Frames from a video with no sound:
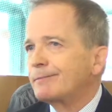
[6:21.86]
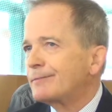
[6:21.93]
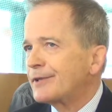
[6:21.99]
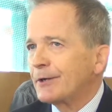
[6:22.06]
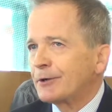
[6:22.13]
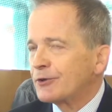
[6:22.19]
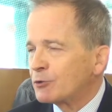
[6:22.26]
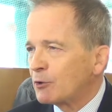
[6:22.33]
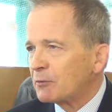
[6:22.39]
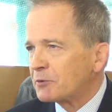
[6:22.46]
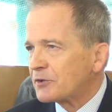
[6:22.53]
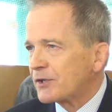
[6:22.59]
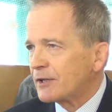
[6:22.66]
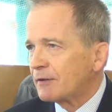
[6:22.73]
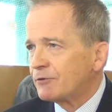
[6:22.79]
10 or
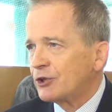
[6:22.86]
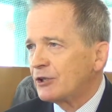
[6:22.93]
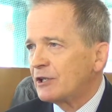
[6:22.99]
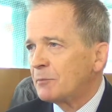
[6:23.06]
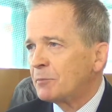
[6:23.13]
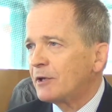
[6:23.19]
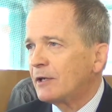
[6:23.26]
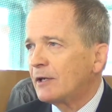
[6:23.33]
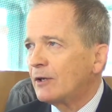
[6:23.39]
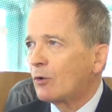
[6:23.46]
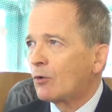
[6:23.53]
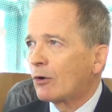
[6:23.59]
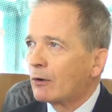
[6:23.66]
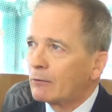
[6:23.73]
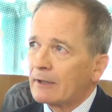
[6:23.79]
12% of GDP,
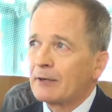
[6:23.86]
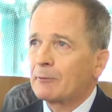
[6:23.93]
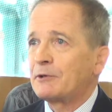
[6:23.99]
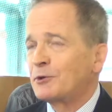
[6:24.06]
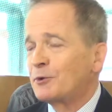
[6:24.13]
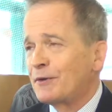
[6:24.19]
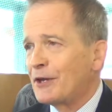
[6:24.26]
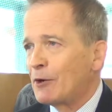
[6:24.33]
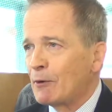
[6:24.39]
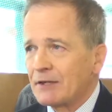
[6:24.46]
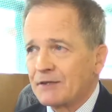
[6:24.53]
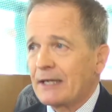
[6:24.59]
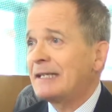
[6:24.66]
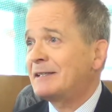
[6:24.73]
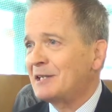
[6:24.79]
or like we do in the
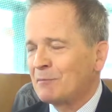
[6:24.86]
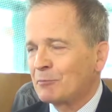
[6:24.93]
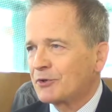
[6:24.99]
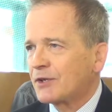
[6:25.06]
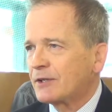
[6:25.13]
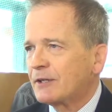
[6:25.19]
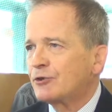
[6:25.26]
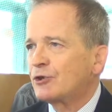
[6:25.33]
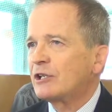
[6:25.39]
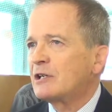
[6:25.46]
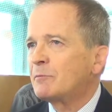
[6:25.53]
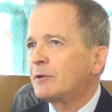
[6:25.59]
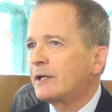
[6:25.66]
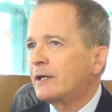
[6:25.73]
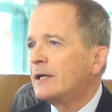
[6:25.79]
U.S., 18% of
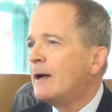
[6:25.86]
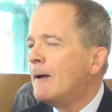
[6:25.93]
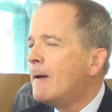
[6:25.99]
GDP.